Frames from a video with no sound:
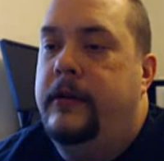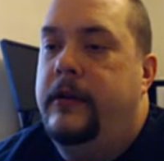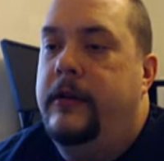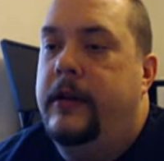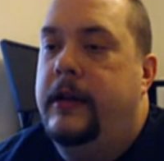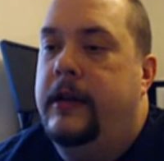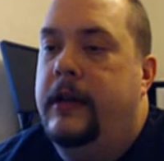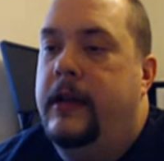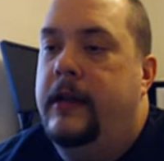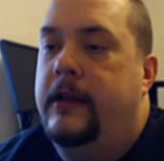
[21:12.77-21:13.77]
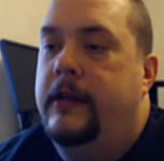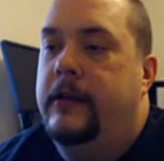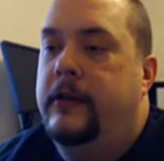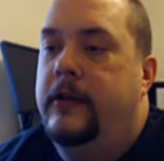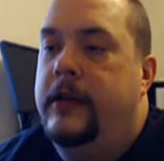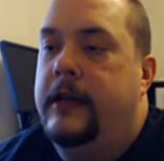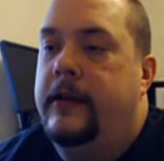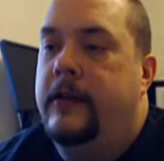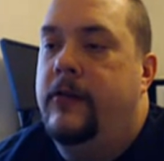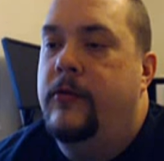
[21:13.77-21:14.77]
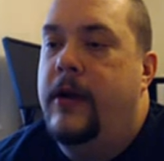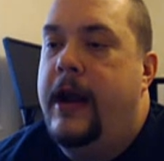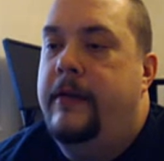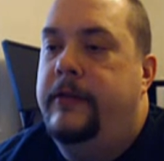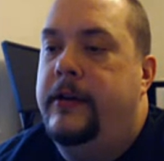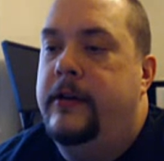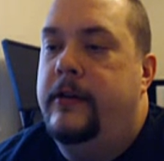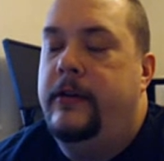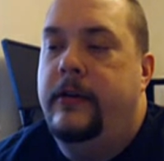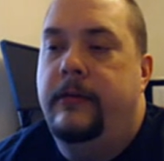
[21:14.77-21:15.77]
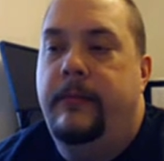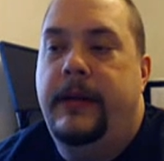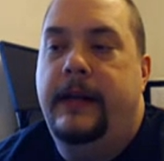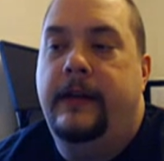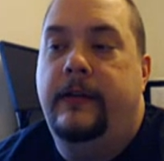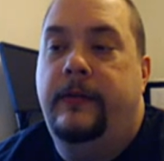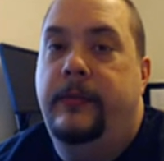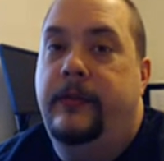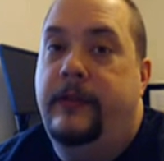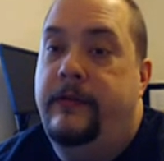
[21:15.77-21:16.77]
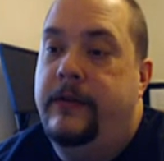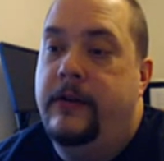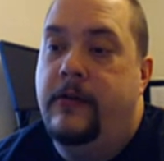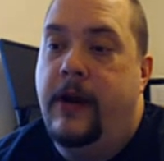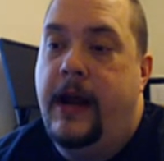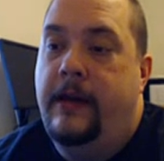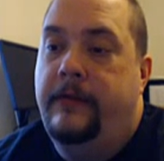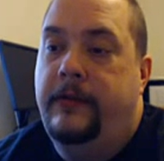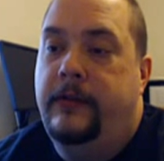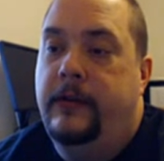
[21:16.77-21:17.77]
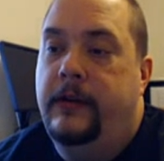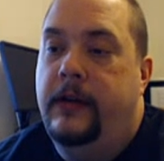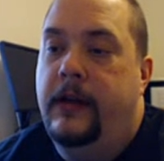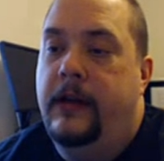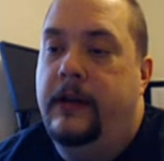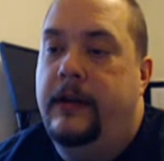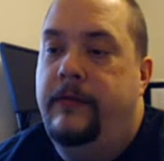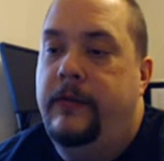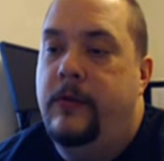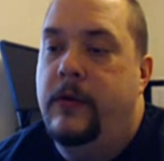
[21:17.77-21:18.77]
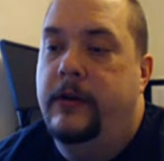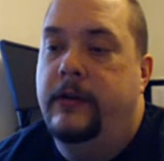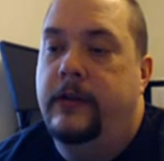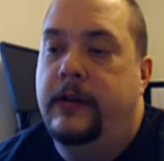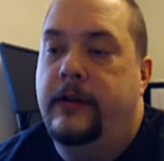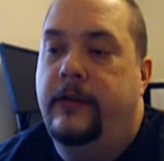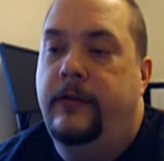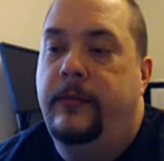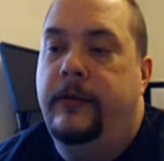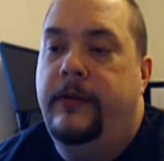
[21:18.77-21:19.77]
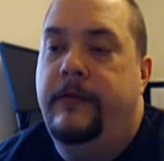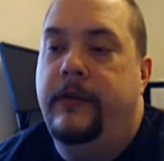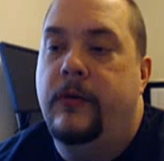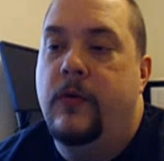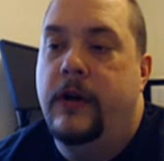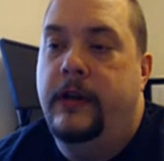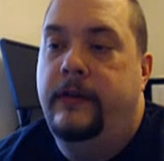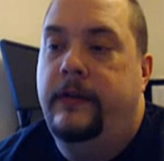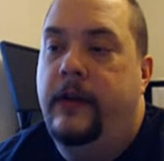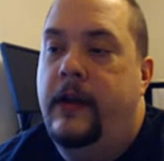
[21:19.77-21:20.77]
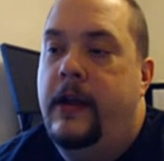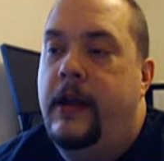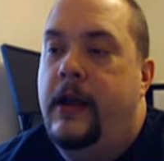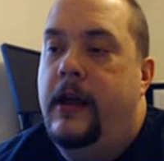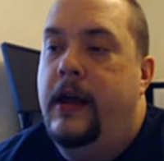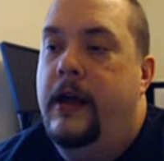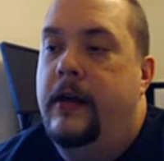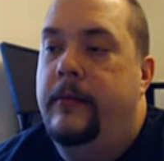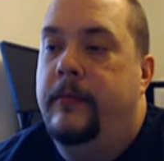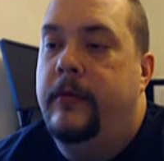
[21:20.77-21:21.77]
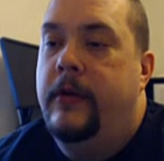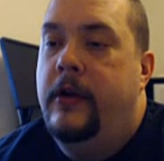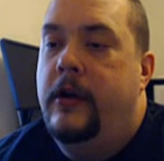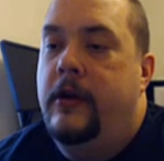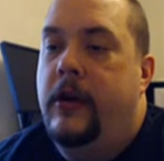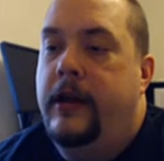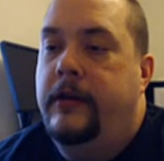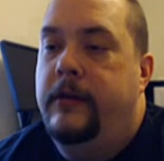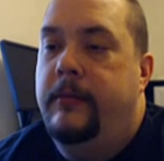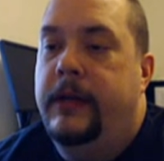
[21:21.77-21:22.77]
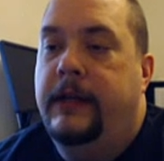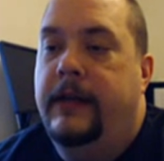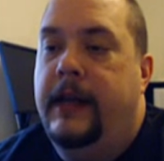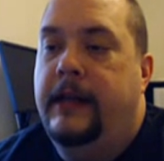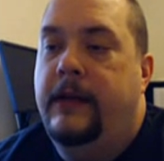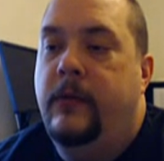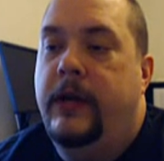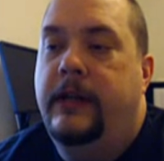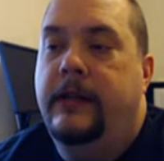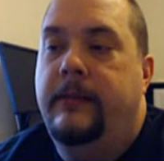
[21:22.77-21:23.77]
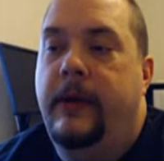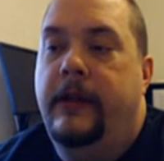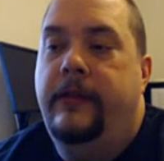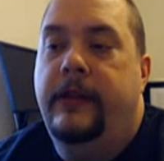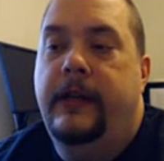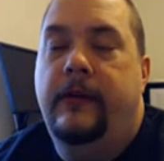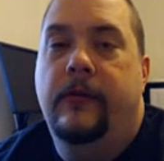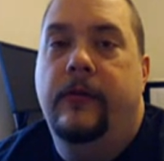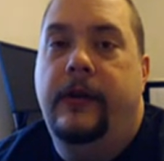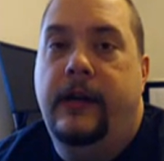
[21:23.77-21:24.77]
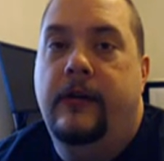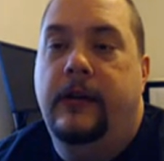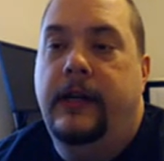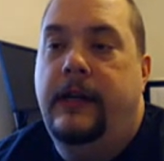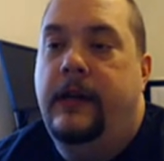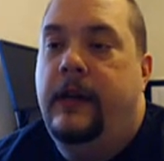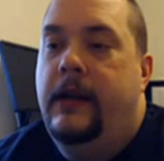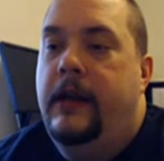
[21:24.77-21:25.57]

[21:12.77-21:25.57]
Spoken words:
you can look at the graphs here. You can pick specific graphs if you want to look at just specific ones, and you can pick daily, weekly, monthly, or yearly.